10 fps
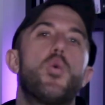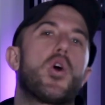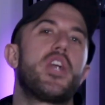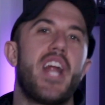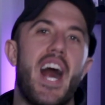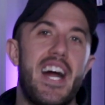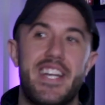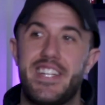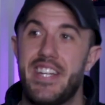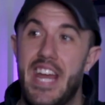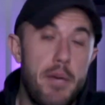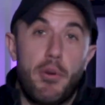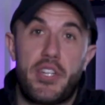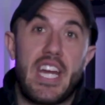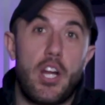you are not
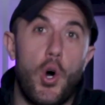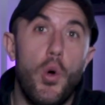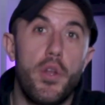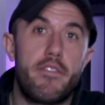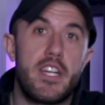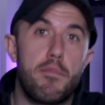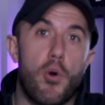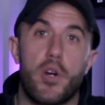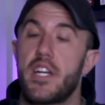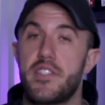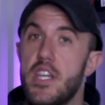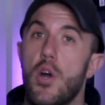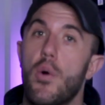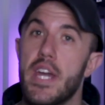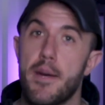able to get a hold of anymore because
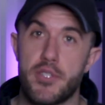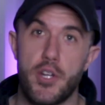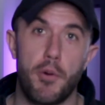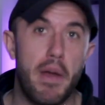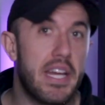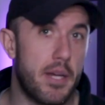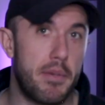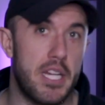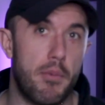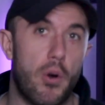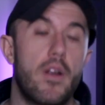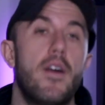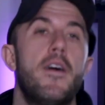the O E Ms don't make them anymore.